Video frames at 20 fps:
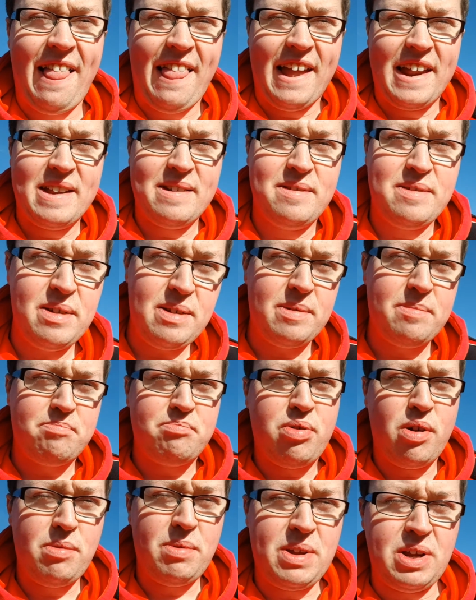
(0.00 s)
And I'm gonna
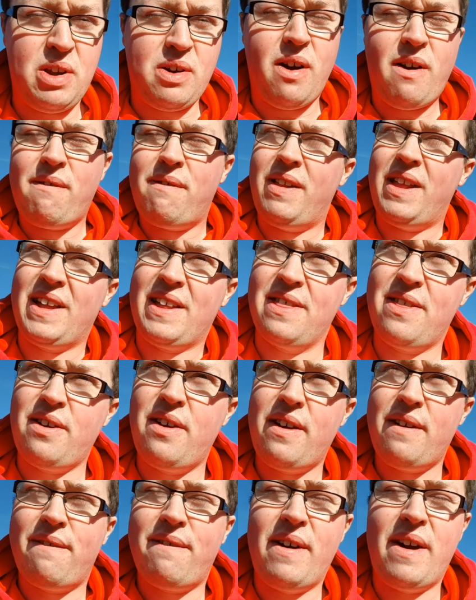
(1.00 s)
probably go for like
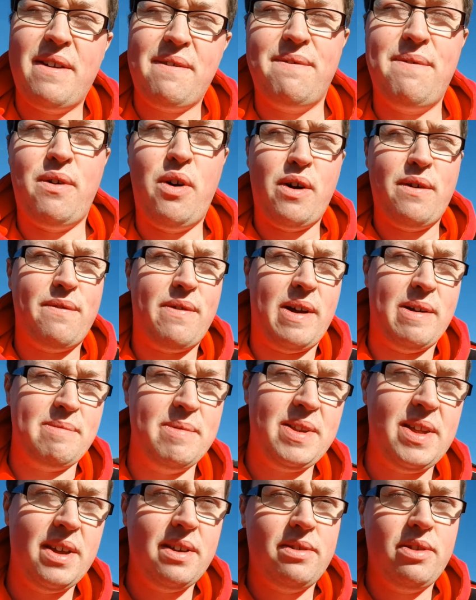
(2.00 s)
thirty-five, forty-five
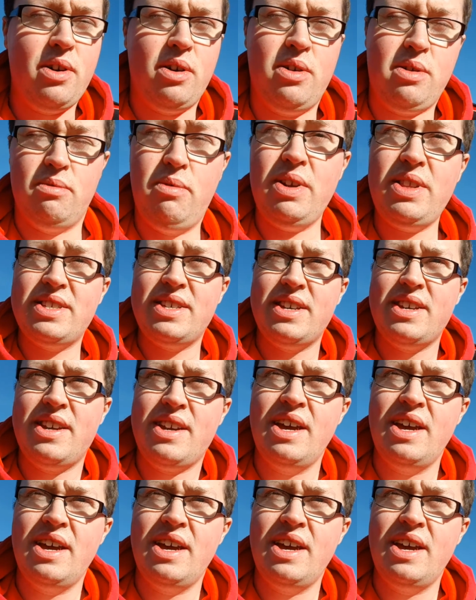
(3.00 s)
minutes. No, what?